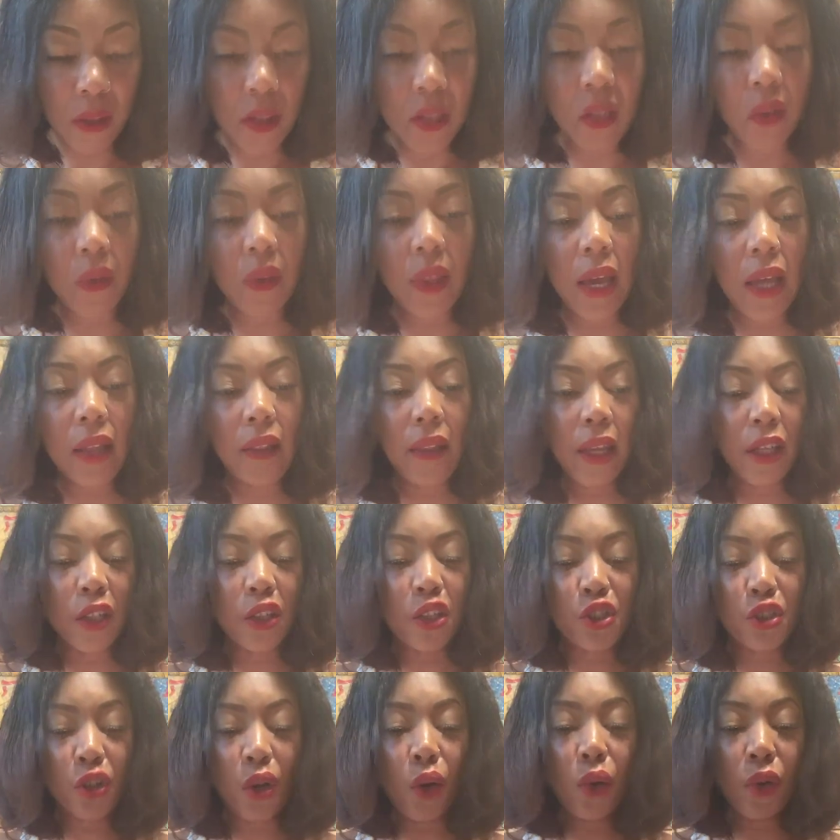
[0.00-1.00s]
So that like
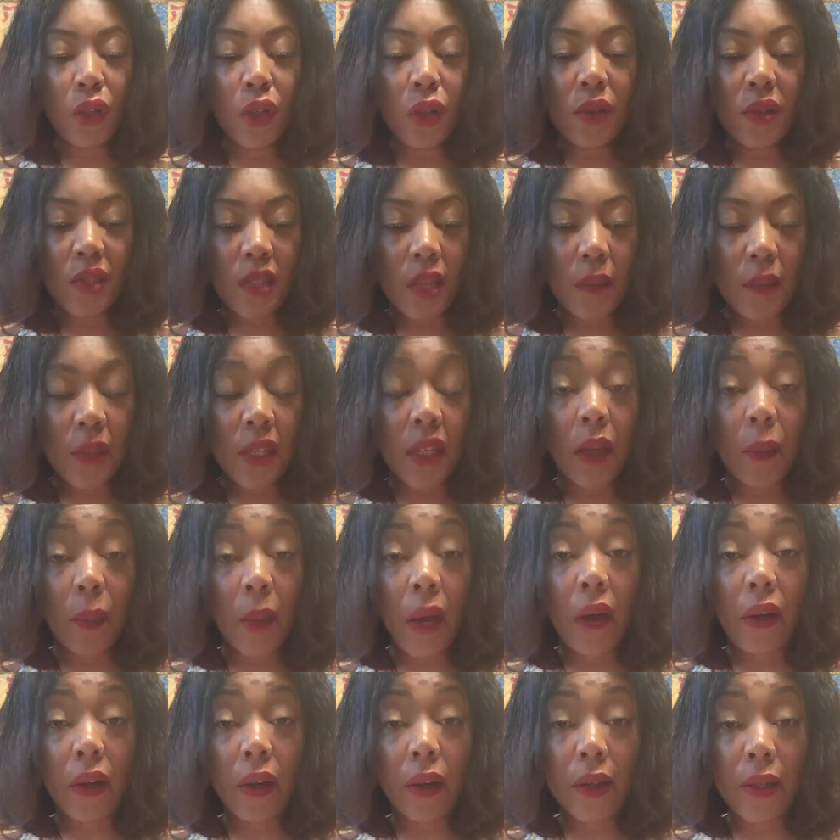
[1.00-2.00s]
showed you something
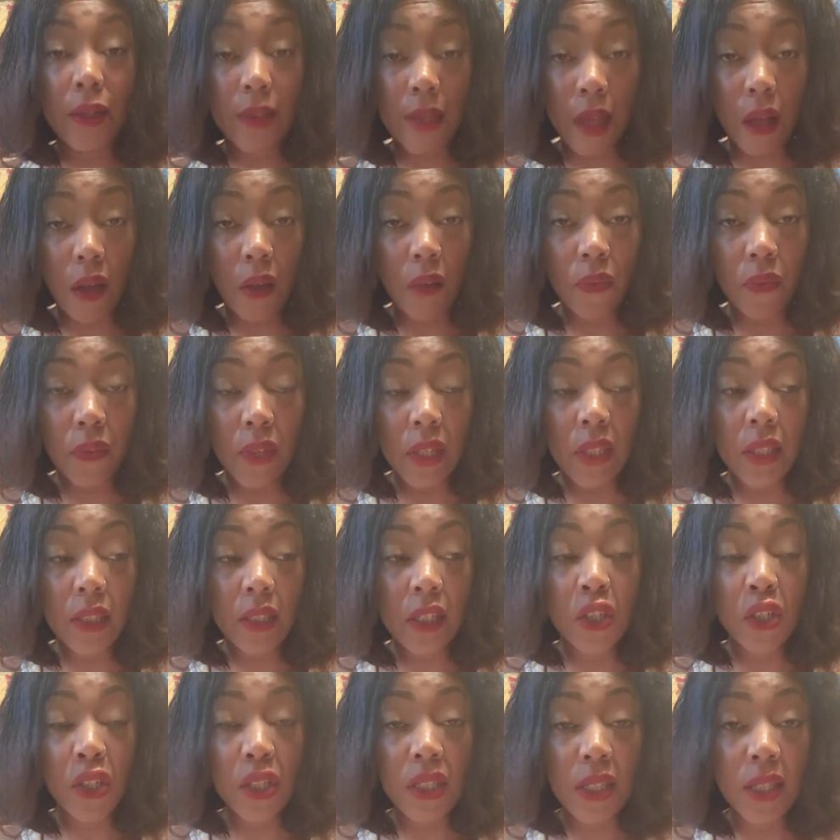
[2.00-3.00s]
about yourself in
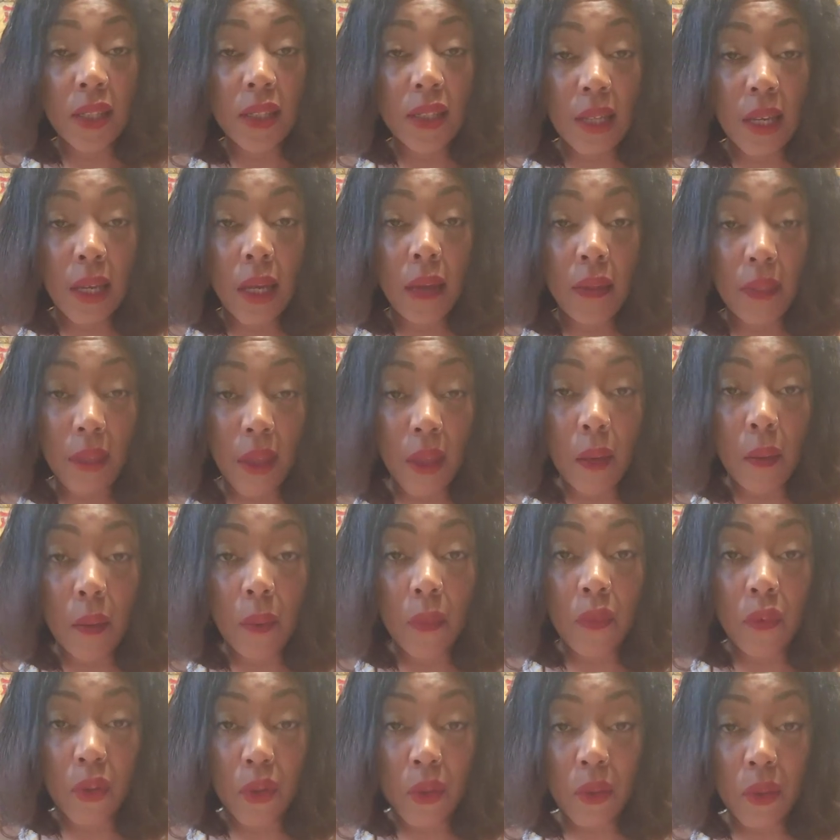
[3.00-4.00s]
addition to seeing them
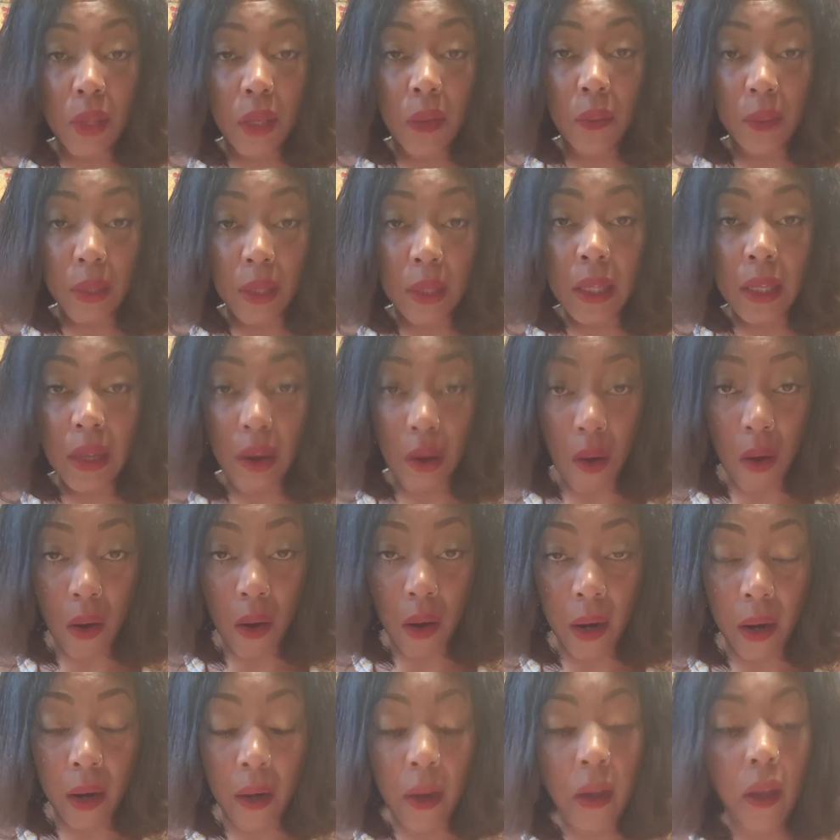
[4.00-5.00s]
for who they really
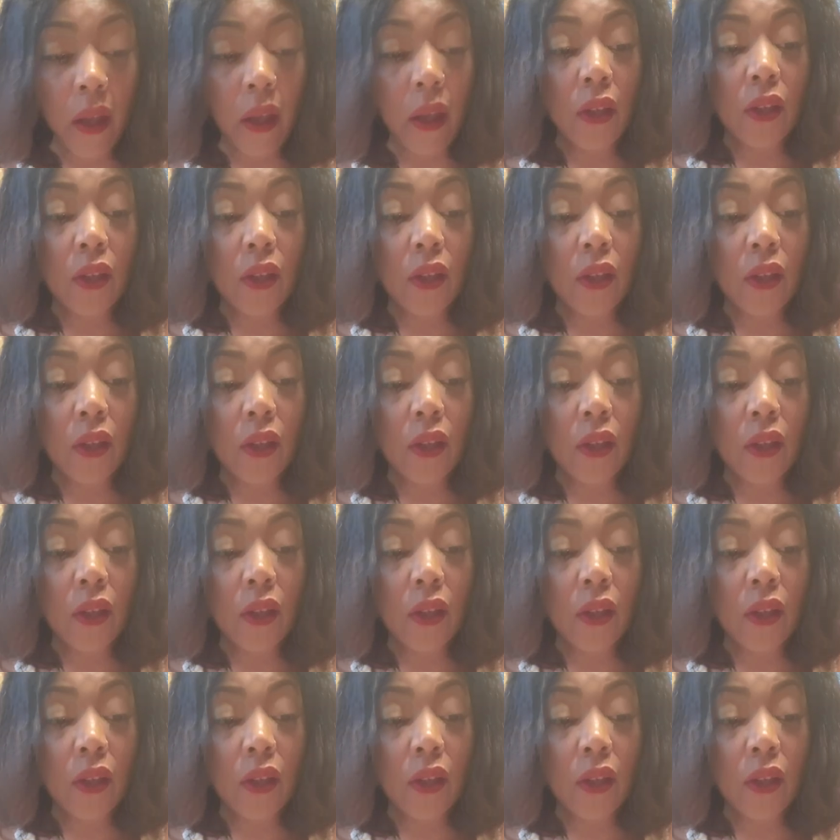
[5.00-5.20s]
are.